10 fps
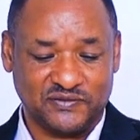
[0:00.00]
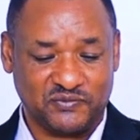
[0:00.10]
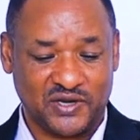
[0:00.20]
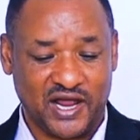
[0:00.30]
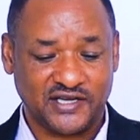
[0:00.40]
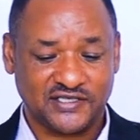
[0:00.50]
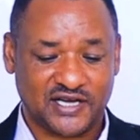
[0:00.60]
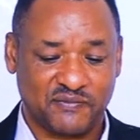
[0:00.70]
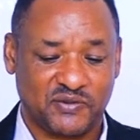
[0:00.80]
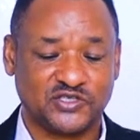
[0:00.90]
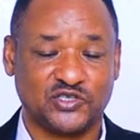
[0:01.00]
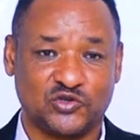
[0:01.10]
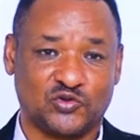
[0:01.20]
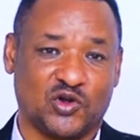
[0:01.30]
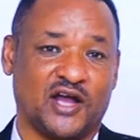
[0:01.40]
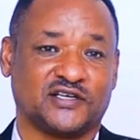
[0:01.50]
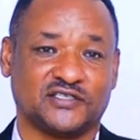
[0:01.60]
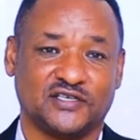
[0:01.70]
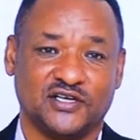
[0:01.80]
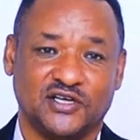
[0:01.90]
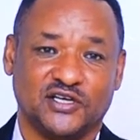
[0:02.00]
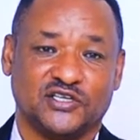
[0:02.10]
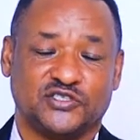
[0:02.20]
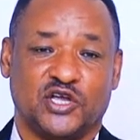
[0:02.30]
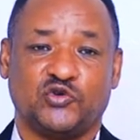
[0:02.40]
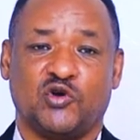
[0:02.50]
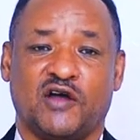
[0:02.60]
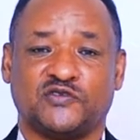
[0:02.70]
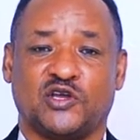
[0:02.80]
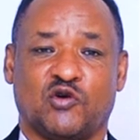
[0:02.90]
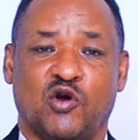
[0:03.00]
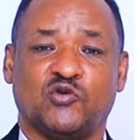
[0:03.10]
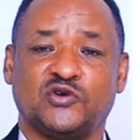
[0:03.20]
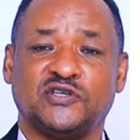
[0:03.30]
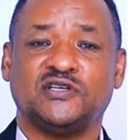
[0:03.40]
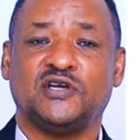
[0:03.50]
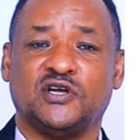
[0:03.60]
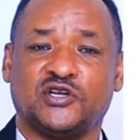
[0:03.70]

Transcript: implying the capacity to act. They do have their own,